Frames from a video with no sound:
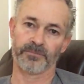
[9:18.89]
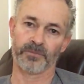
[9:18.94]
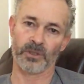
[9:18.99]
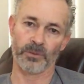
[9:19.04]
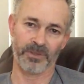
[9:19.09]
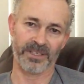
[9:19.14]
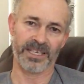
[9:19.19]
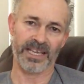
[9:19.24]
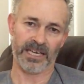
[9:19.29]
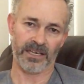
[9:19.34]
The
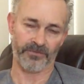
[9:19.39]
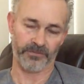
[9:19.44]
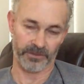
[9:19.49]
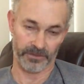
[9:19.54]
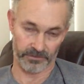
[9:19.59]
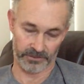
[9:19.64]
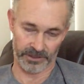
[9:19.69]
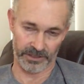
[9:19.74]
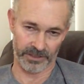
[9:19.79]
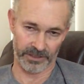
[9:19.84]
big
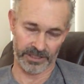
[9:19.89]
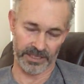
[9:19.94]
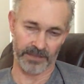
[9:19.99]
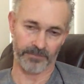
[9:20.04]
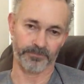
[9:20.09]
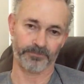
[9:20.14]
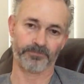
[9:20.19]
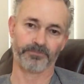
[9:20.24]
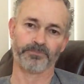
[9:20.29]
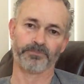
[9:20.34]
elephant in
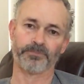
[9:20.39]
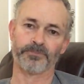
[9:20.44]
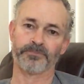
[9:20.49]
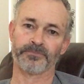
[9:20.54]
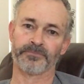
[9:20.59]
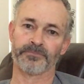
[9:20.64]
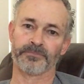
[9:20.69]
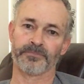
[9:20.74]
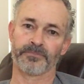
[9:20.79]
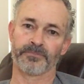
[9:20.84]

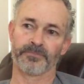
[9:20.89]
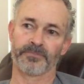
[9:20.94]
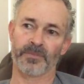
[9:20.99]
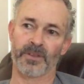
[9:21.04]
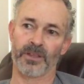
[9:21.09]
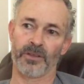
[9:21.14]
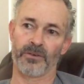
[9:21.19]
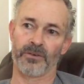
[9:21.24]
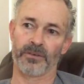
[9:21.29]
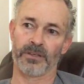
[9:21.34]

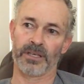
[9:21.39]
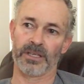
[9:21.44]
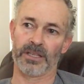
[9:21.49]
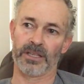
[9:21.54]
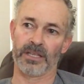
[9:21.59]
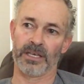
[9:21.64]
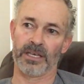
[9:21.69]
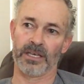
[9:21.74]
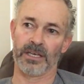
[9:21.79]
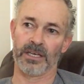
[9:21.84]
the
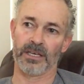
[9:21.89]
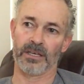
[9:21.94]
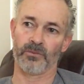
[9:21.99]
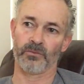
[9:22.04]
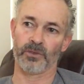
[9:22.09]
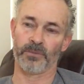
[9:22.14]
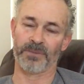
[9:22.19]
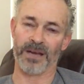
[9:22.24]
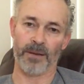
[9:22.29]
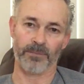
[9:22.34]

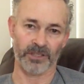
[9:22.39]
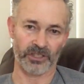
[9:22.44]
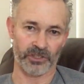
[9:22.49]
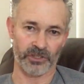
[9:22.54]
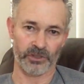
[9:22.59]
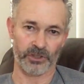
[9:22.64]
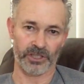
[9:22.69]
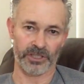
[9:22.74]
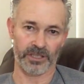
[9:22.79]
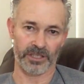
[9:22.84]

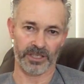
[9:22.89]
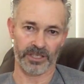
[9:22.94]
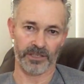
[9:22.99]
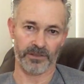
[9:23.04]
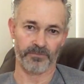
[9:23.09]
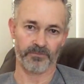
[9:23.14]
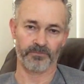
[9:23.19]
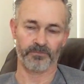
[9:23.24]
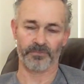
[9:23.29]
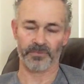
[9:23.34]
Republicans
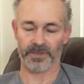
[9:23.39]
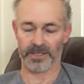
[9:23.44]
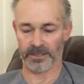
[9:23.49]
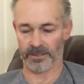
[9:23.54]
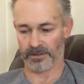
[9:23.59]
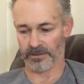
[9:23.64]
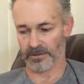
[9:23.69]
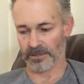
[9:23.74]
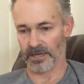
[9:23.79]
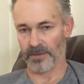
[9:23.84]
in
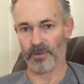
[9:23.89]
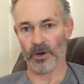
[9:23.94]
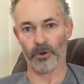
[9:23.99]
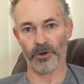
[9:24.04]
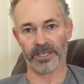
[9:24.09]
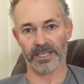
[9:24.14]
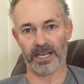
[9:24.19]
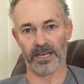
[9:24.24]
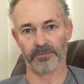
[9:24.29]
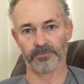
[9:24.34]

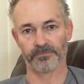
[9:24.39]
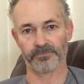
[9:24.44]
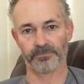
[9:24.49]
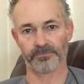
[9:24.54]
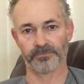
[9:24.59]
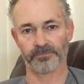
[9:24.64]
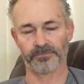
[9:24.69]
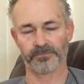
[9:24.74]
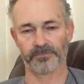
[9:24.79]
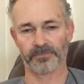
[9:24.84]
America
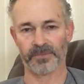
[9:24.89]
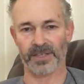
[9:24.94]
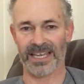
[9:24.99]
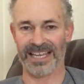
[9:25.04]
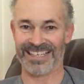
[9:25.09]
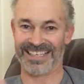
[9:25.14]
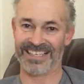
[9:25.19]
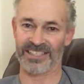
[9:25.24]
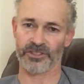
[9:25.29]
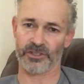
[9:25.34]

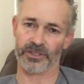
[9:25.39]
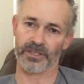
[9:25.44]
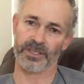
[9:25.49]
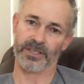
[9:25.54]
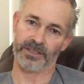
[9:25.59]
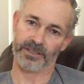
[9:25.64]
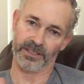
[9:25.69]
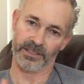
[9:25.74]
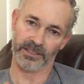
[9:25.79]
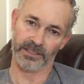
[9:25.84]
against
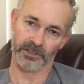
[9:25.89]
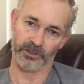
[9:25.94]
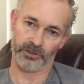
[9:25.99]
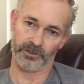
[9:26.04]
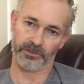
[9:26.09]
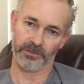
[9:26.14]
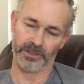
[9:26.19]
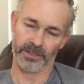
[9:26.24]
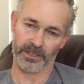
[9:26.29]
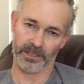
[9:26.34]
the
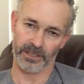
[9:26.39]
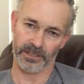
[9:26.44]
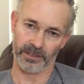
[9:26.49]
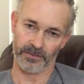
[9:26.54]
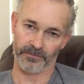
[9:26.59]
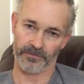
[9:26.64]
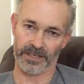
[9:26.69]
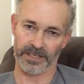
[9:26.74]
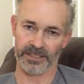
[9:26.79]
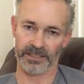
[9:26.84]

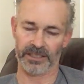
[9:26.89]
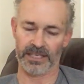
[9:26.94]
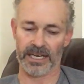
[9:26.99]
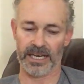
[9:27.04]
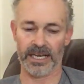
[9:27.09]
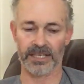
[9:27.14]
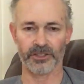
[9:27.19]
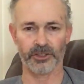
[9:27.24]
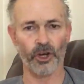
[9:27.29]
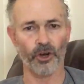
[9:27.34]
little funny
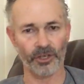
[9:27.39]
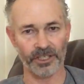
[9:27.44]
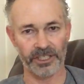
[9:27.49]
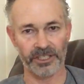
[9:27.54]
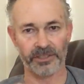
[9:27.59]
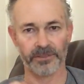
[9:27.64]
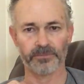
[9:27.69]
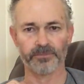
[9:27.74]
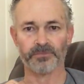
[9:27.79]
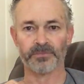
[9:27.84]
donkey,